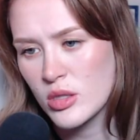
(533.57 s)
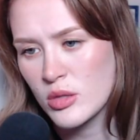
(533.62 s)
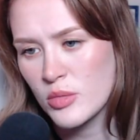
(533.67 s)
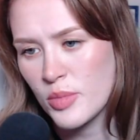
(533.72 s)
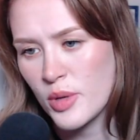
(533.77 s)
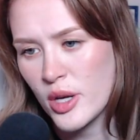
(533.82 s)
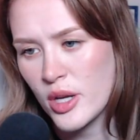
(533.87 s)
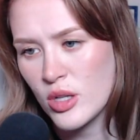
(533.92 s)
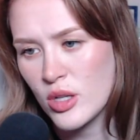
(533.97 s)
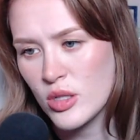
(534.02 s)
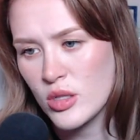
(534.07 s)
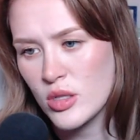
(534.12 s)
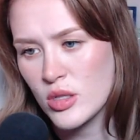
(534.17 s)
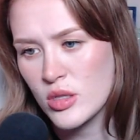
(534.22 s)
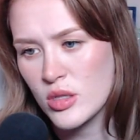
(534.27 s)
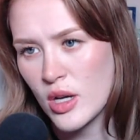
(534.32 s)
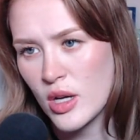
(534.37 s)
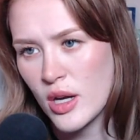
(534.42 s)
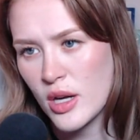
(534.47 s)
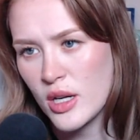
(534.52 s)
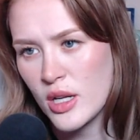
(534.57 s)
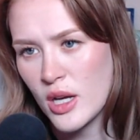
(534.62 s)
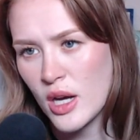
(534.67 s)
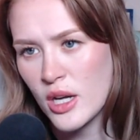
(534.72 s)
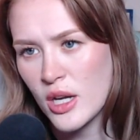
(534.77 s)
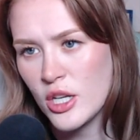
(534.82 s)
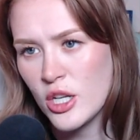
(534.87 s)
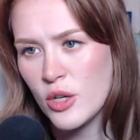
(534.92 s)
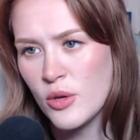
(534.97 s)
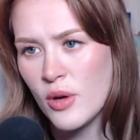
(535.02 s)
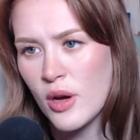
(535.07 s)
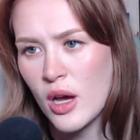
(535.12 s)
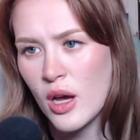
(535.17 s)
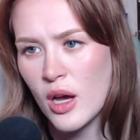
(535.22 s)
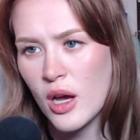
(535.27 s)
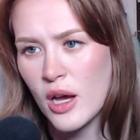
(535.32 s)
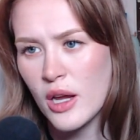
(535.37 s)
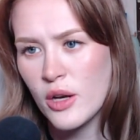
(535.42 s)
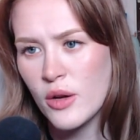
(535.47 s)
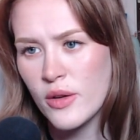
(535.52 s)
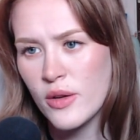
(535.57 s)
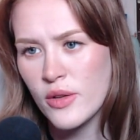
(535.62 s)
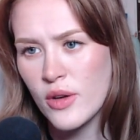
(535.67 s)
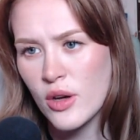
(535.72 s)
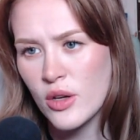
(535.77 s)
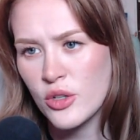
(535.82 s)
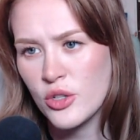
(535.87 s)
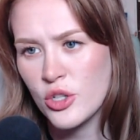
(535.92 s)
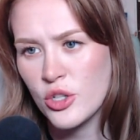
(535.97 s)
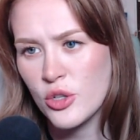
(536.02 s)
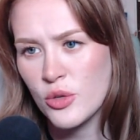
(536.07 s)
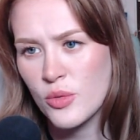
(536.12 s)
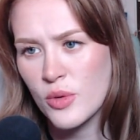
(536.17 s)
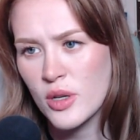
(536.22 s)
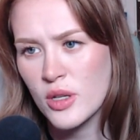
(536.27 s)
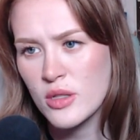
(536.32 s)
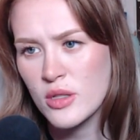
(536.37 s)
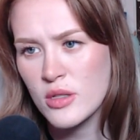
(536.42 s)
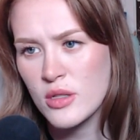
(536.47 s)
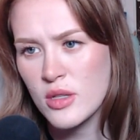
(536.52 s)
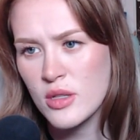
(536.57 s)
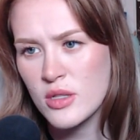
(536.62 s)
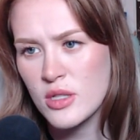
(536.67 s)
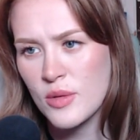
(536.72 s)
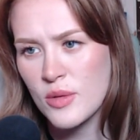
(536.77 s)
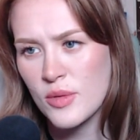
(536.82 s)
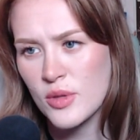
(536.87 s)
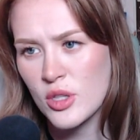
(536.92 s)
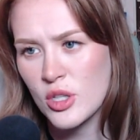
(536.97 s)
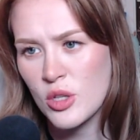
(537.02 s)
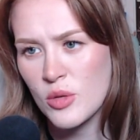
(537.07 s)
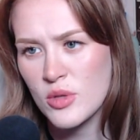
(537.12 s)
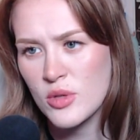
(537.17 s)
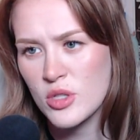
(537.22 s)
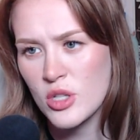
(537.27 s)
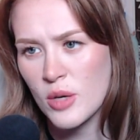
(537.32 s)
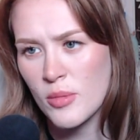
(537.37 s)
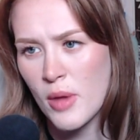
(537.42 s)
Spider Society. I knew I know I've got new ones. Let's see what the new ones are.